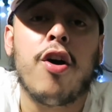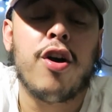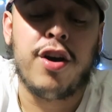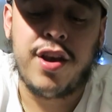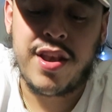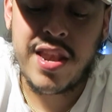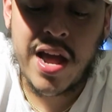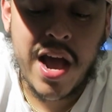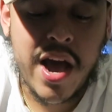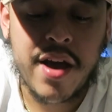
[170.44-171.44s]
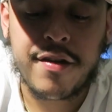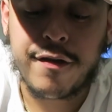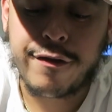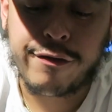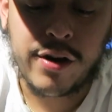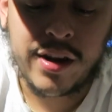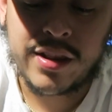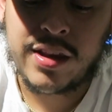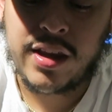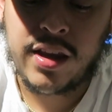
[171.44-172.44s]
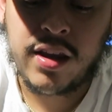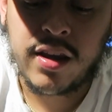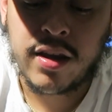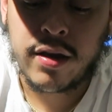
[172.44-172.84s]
are not friendly